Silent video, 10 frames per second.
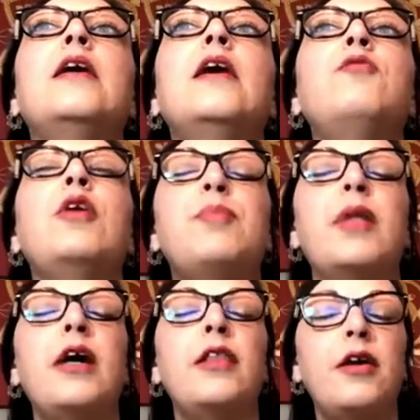
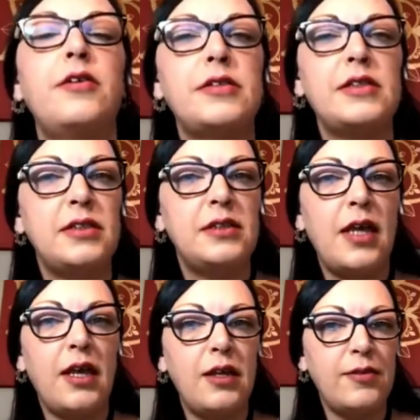replay those
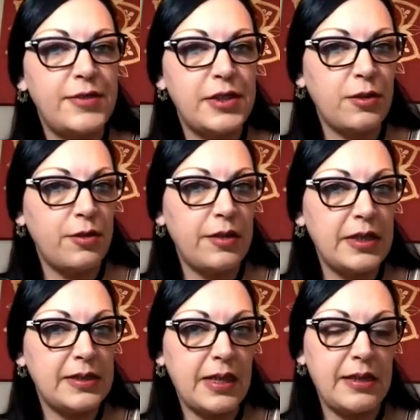negative
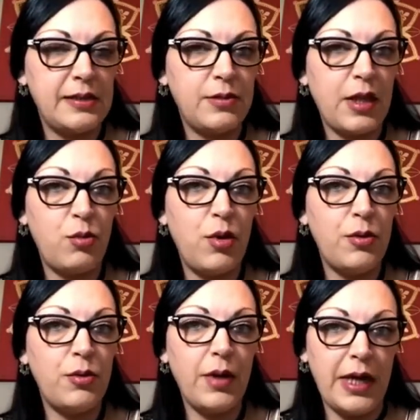stories, they
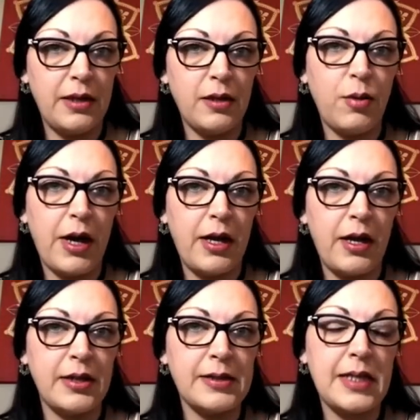will eat away at us.